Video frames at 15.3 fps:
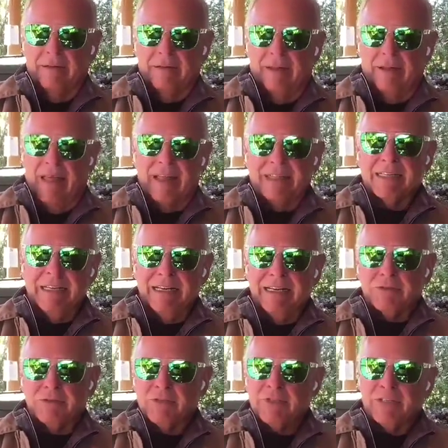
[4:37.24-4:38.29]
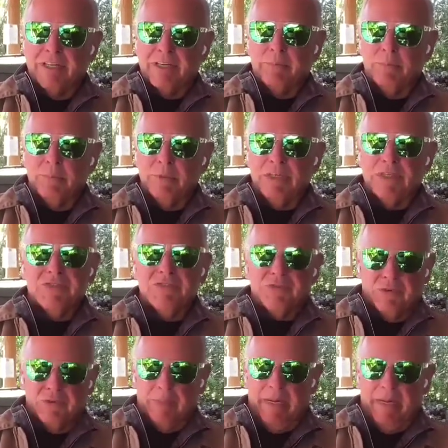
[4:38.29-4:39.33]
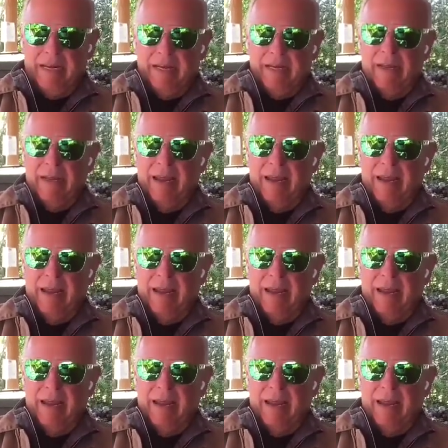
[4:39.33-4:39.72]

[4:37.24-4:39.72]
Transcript: Now that's an interesting bridge for me.